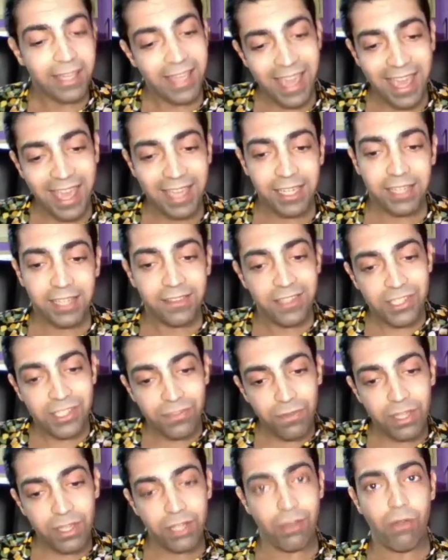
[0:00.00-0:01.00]
Again, in
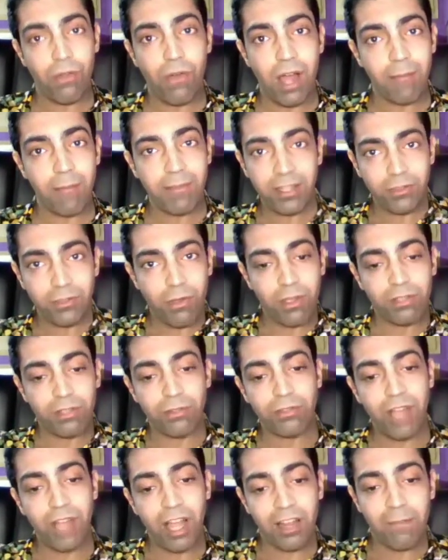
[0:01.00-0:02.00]
this video, I'm not
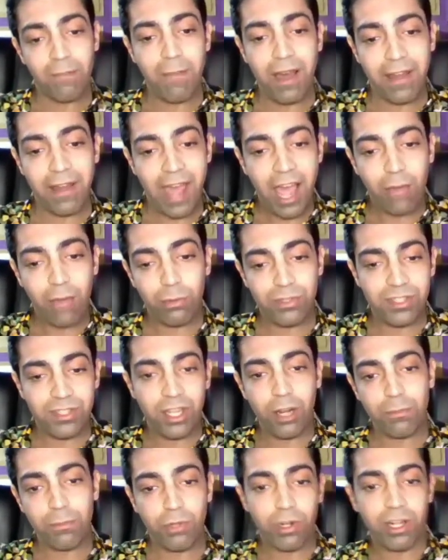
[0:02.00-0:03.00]
going to talk about how to
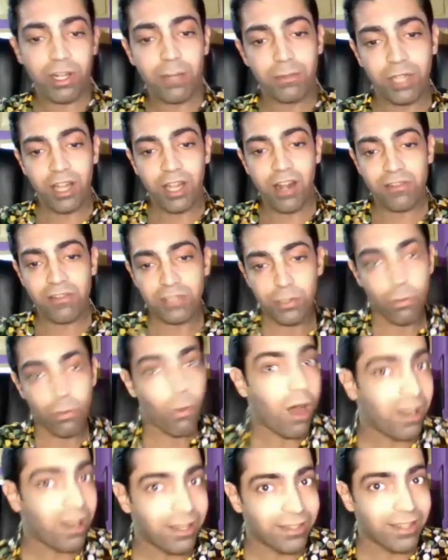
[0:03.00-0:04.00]
set up cryptocurrency
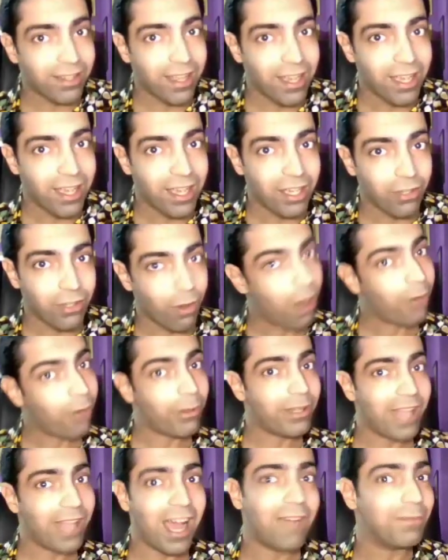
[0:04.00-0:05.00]
wallet. You
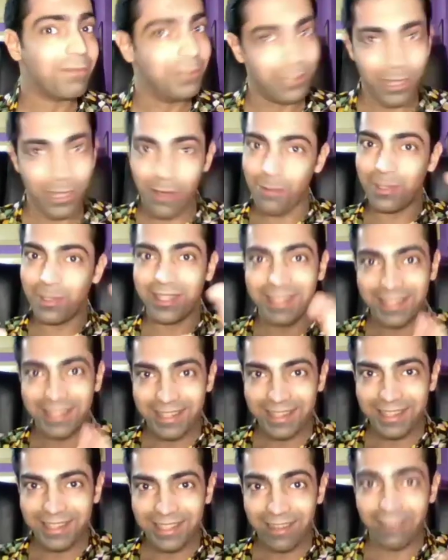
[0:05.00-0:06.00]
already have to know it,
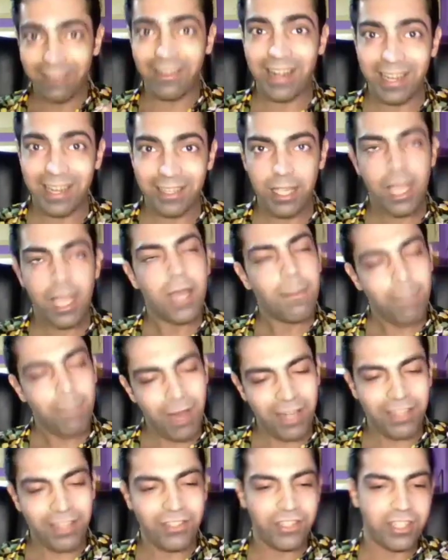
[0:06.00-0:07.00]
all right?
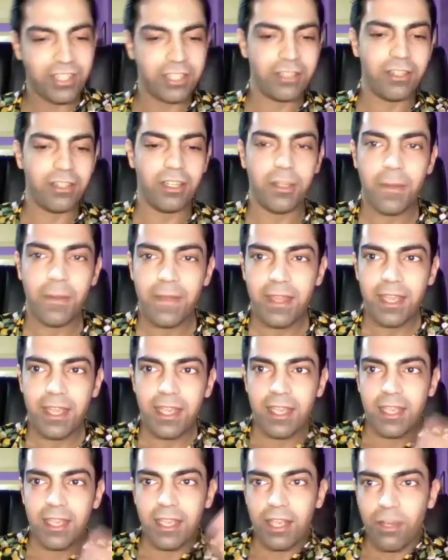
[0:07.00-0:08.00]
But in general,
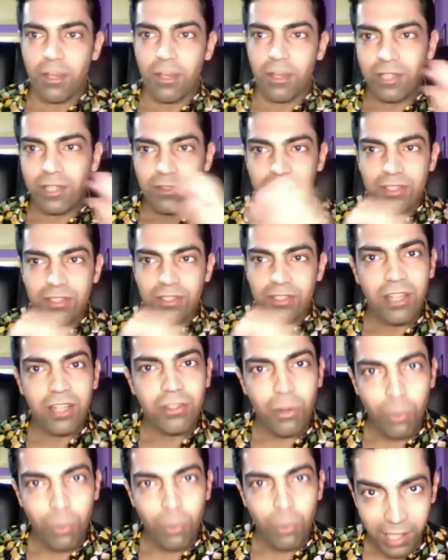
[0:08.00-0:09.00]
when you
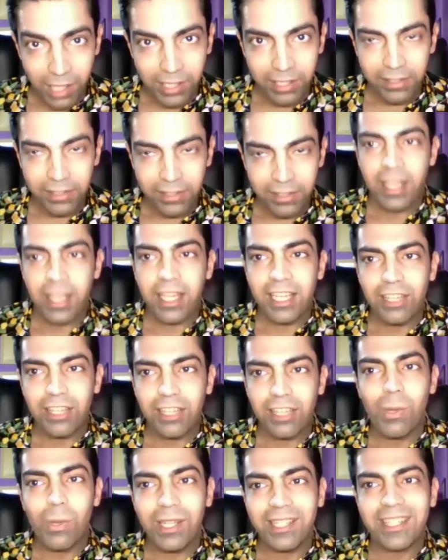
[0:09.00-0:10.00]
install your wallet,
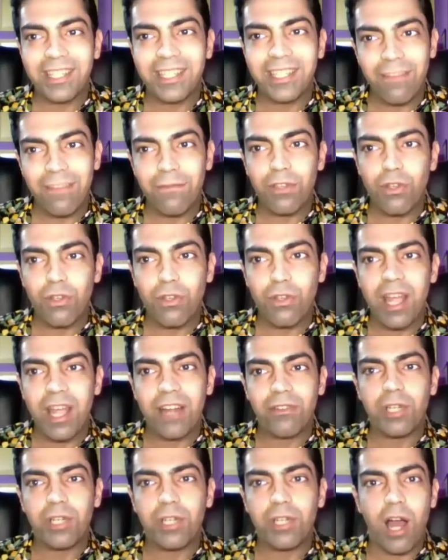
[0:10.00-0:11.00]
it will give you
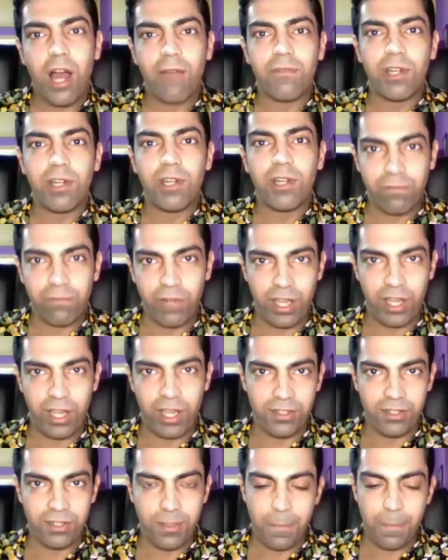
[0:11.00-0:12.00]
a recovery
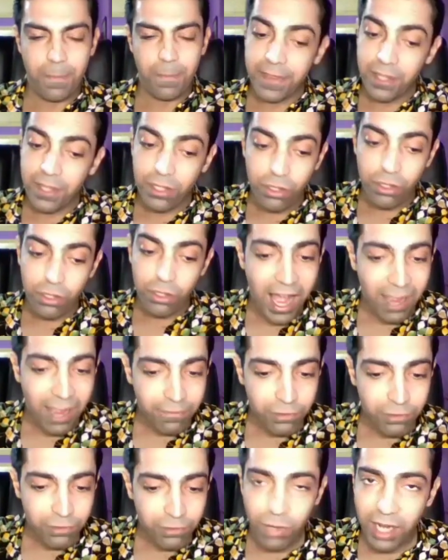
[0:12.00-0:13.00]
phrase. You
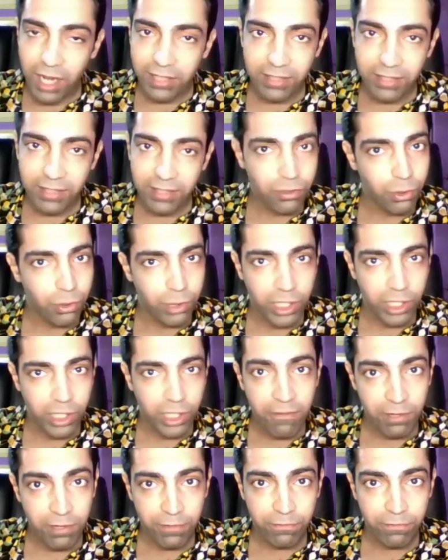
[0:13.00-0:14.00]
have to write down your
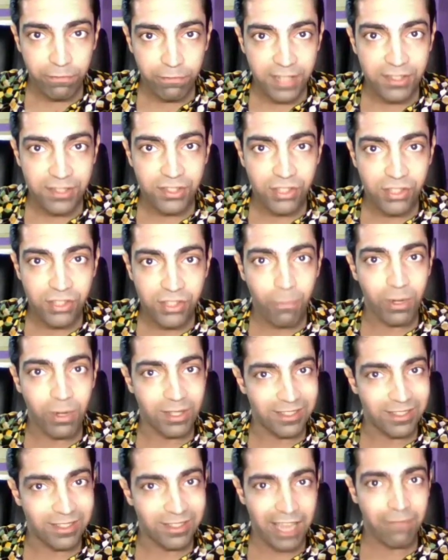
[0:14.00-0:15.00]
recovery phrase
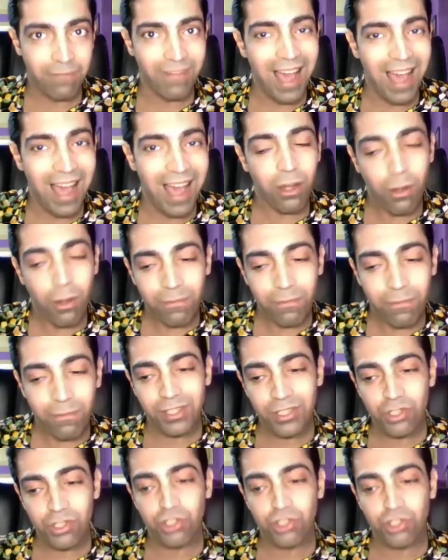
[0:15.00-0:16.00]
somewhere safe out of
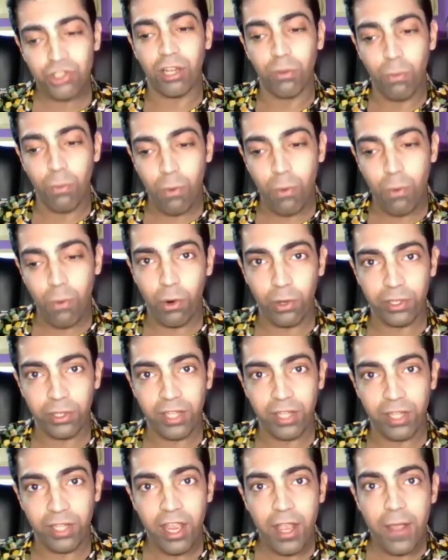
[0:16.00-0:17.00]
the digital
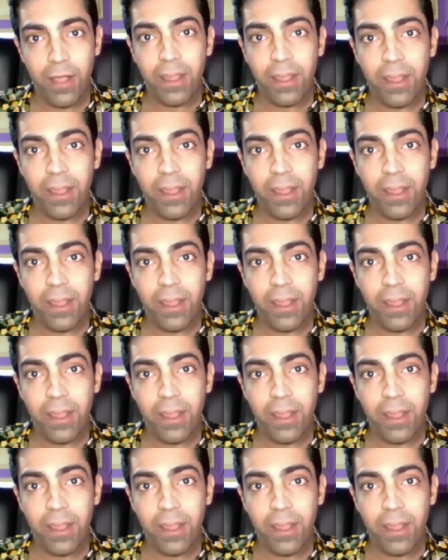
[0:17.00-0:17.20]
world.